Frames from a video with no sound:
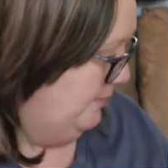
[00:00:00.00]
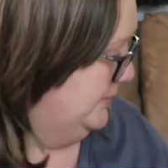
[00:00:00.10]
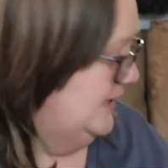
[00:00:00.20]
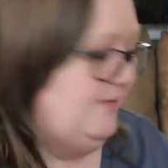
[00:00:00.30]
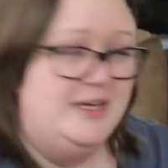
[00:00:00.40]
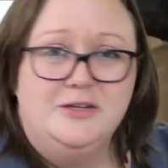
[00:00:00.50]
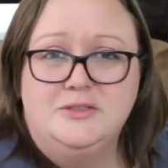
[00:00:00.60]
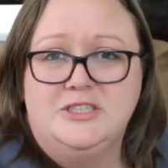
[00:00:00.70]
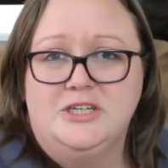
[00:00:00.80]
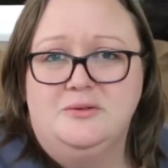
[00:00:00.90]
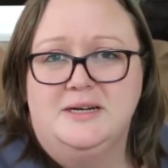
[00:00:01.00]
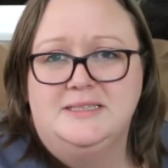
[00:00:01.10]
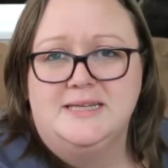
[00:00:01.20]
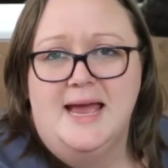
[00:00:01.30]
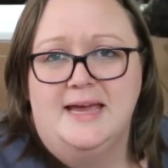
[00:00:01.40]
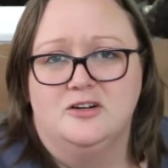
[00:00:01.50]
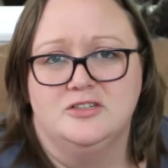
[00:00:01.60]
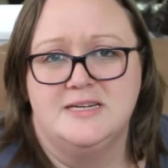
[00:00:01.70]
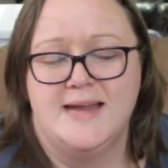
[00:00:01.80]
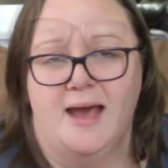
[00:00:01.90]
I believe I used a US 8
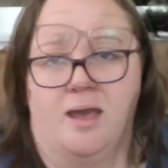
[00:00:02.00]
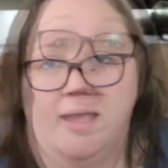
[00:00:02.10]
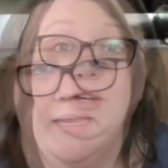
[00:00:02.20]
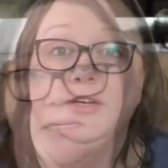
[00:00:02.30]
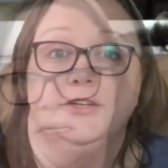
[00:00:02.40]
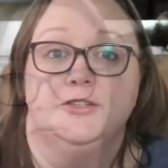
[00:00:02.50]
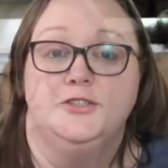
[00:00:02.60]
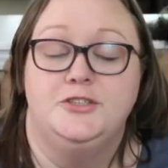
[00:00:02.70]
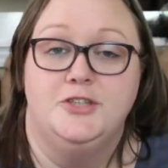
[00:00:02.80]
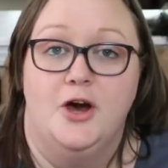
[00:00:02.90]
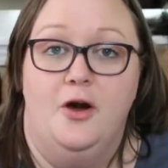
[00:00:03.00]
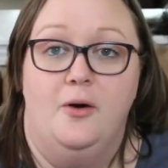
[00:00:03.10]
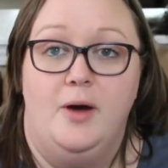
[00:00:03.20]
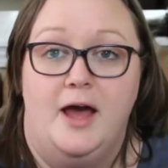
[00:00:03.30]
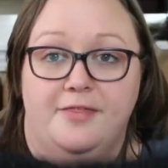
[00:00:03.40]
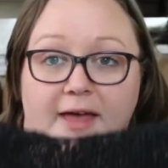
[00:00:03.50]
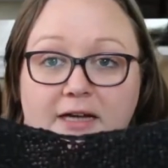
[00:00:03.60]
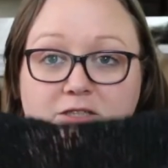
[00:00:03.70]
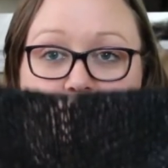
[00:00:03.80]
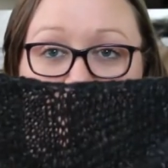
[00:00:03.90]
or 9. So uh,
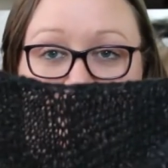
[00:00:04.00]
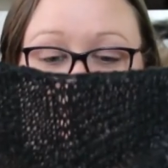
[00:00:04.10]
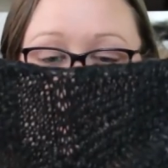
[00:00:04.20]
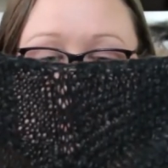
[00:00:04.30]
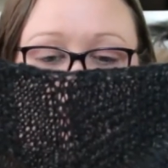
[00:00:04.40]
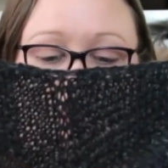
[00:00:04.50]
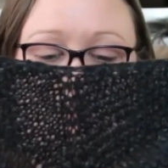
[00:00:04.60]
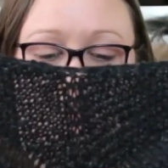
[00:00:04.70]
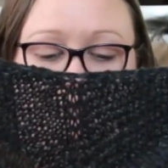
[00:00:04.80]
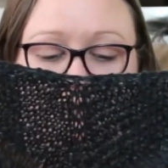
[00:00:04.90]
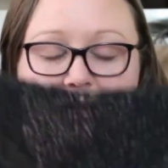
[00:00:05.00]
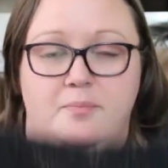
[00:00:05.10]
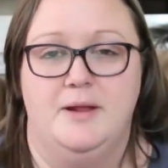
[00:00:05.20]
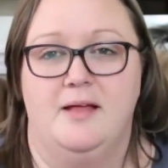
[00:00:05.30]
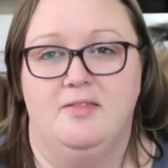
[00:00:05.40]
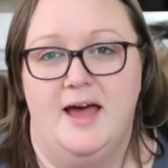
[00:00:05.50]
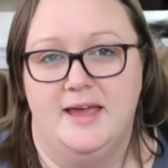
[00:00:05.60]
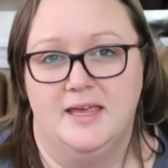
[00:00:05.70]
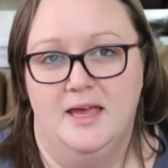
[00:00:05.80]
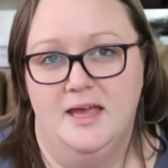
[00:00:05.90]
that's why it's kind of loose, but I
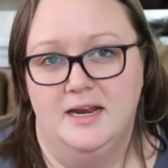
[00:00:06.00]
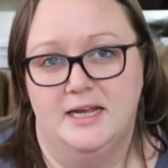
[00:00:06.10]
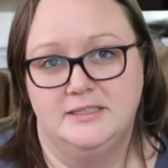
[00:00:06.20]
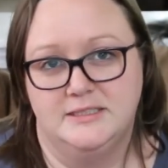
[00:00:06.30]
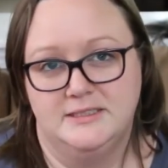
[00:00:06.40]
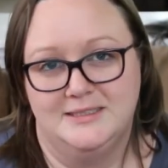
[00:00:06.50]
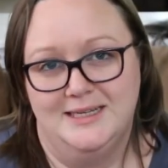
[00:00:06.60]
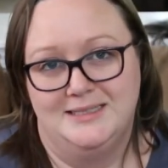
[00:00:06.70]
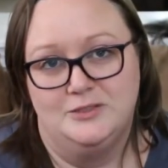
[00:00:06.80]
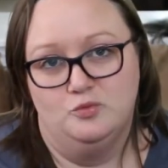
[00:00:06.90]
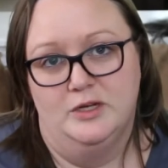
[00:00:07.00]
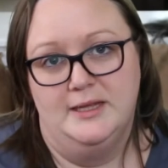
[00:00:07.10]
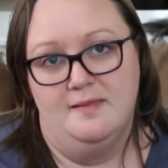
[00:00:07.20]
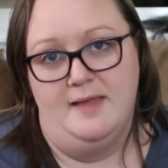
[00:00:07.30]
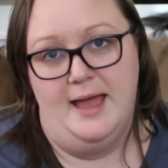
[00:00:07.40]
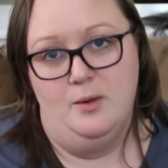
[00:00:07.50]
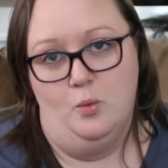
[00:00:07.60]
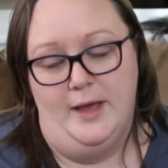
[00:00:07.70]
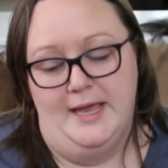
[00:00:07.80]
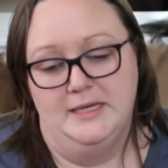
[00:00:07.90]
like it. It's, it's really
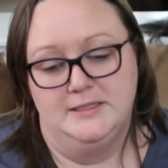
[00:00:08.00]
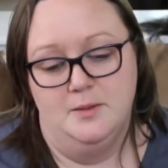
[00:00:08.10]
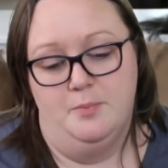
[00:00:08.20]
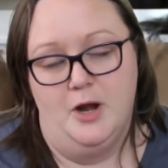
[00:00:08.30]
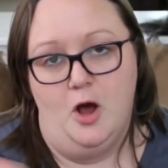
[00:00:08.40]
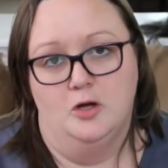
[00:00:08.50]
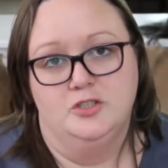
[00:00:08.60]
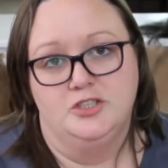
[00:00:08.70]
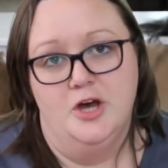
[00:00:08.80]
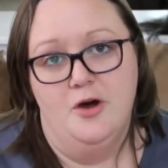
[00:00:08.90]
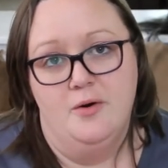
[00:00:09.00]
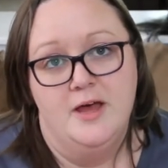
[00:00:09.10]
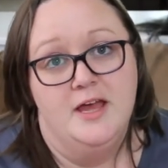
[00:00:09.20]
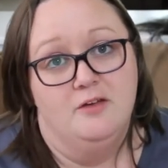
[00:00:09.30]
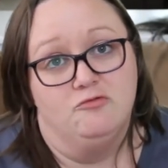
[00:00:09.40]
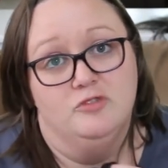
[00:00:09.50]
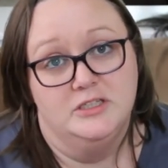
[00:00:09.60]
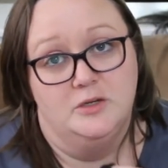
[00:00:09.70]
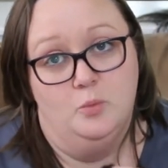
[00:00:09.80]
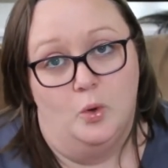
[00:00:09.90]
lightweight, but also
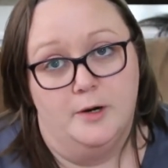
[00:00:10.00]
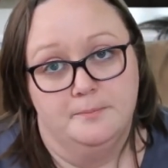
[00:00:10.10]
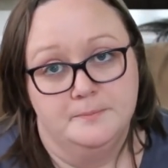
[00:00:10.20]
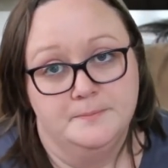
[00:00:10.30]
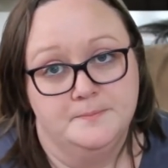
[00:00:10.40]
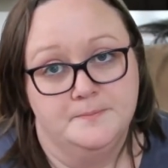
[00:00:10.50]
really warm.